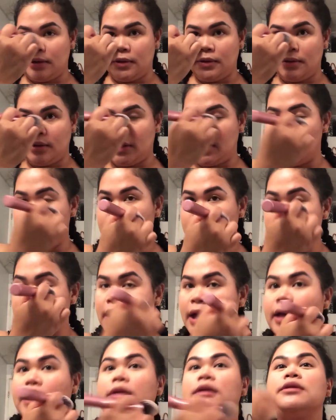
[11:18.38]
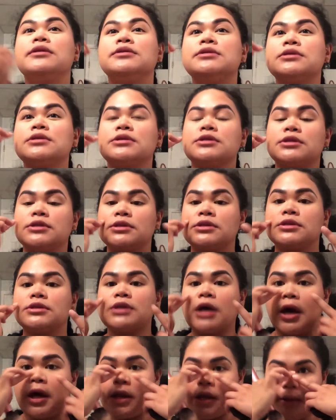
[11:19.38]
you get that
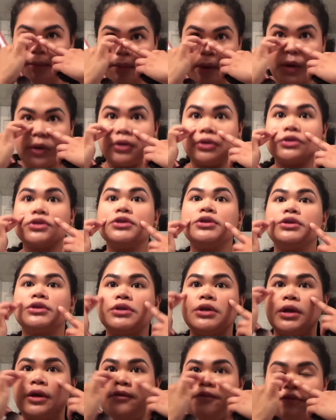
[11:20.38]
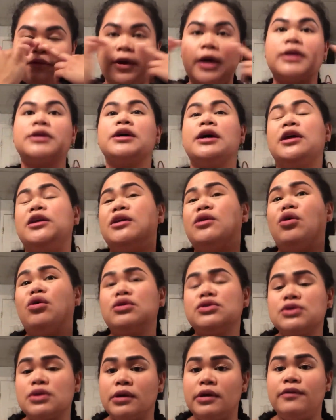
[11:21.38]
sunburnt effect. And
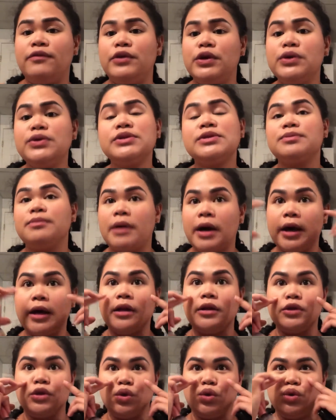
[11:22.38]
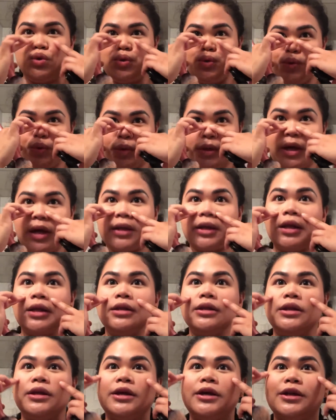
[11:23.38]
also if you smile, you do get a
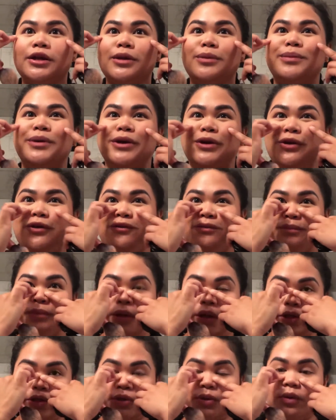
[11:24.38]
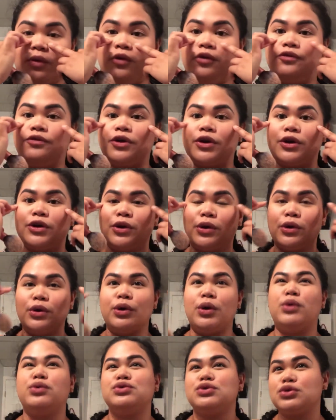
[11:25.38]
little bit of blush over your
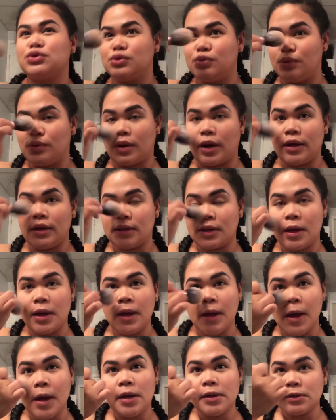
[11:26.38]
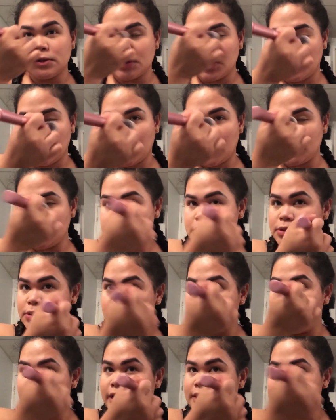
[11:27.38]
nose too, right? So I
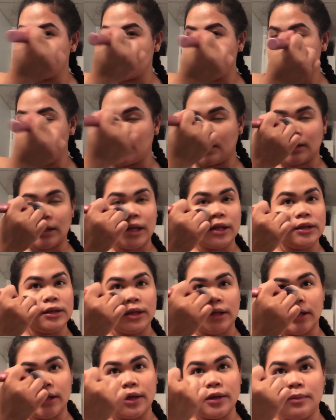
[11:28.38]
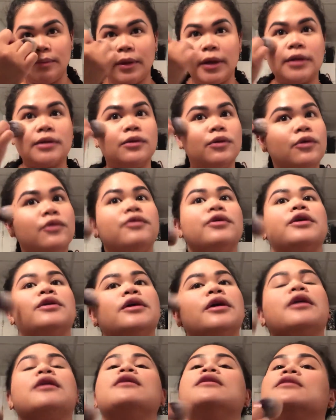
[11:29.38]
do extend that a little bit over
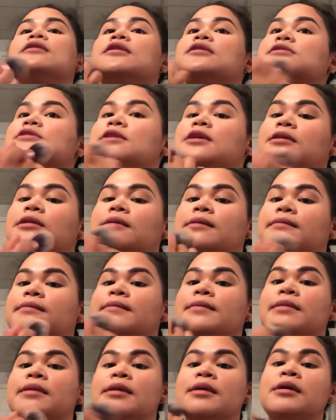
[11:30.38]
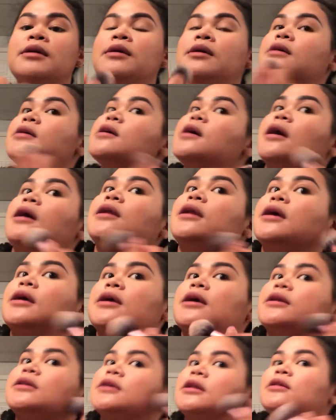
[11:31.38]
there, and that's it. And I
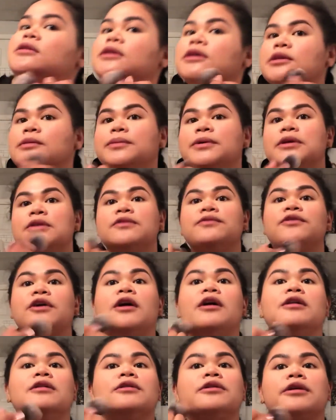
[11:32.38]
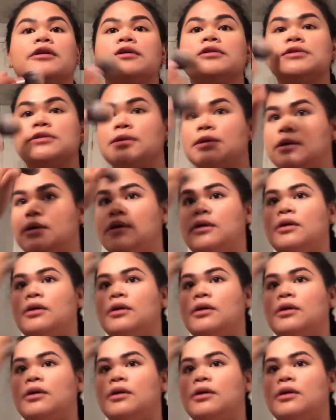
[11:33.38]
get a little bit of colors